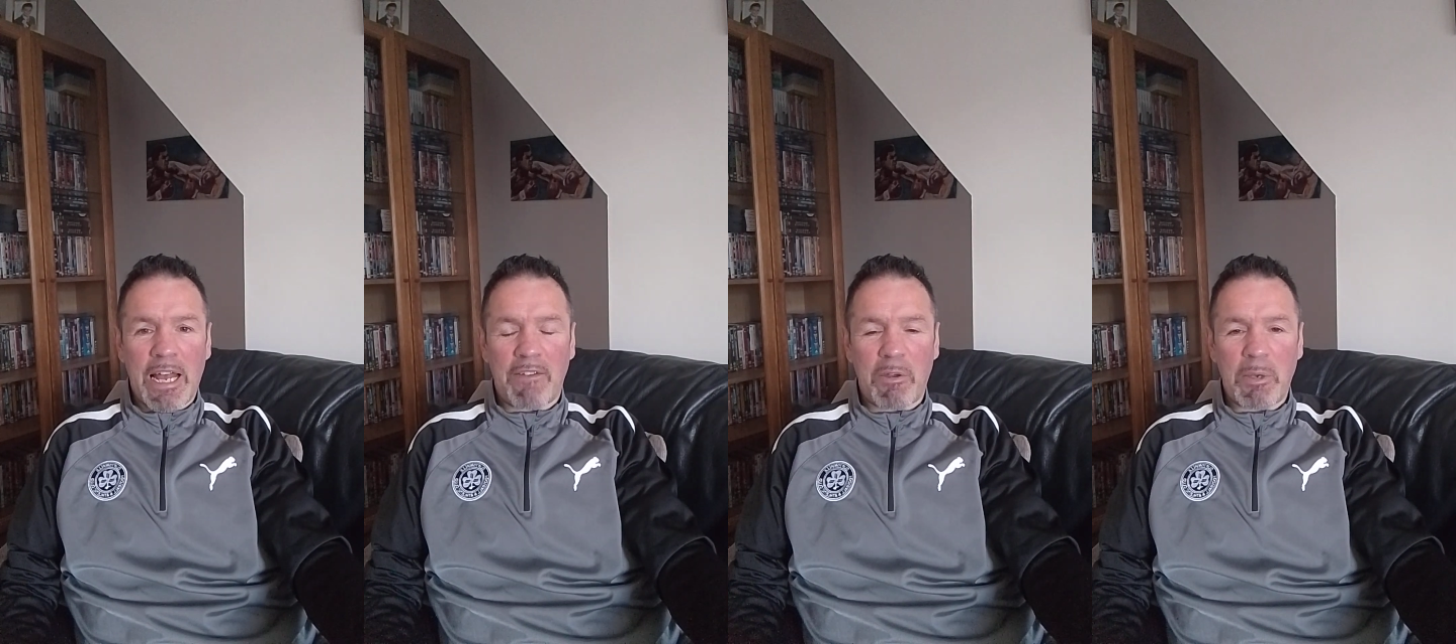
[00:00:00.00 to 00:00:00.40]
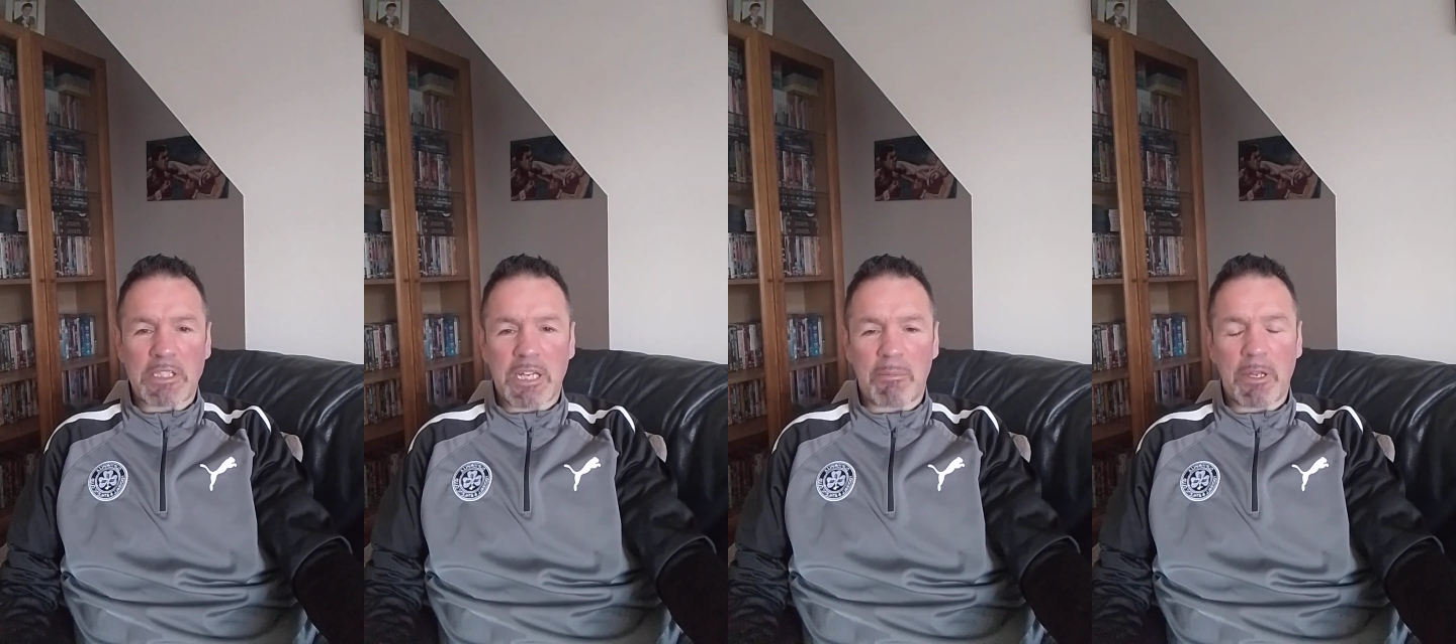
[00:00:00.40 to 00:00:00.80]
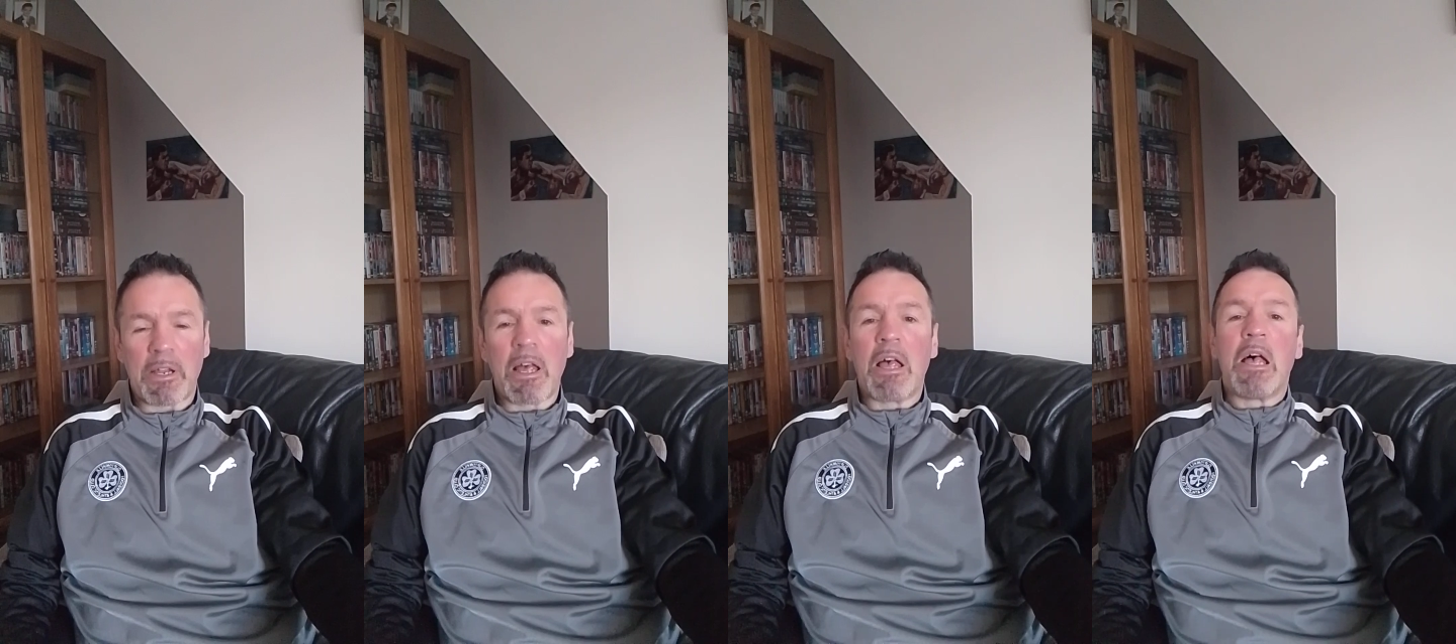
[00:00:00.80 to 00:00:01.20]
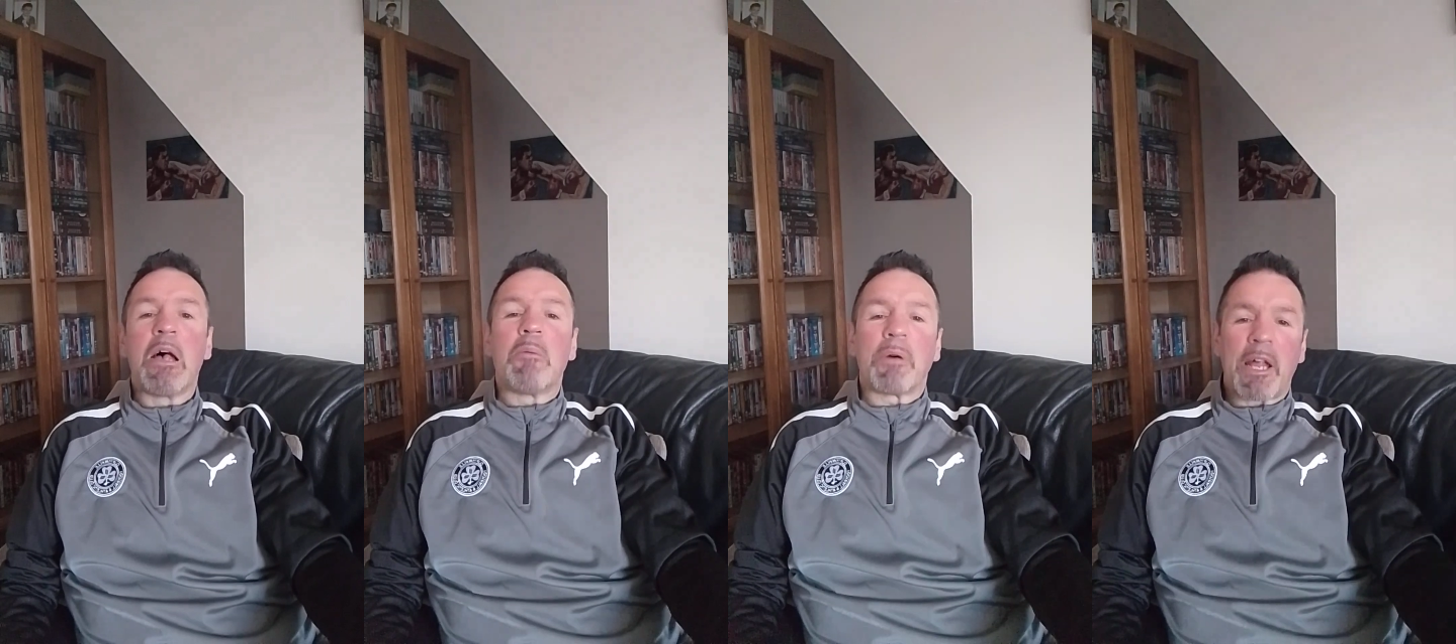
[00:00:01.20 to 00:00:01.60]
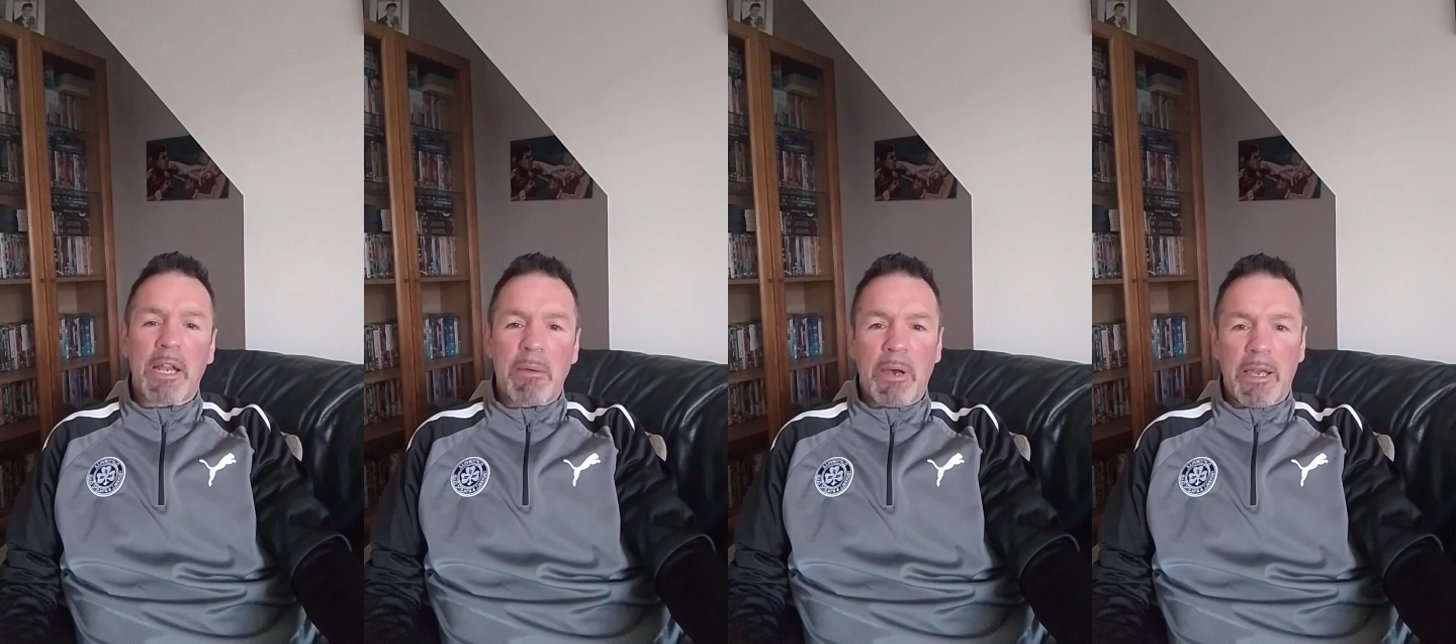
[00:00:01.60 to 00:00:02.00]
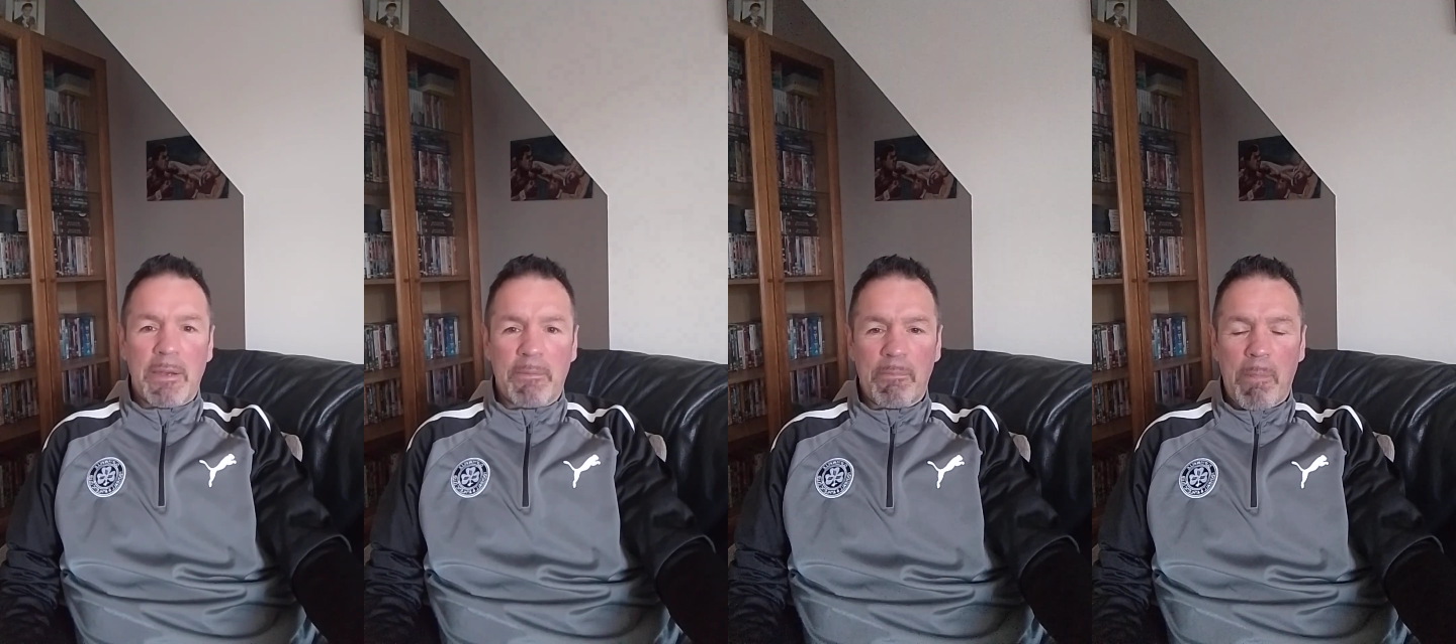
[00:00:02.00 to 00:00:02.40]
heavyweight champion. But anyway,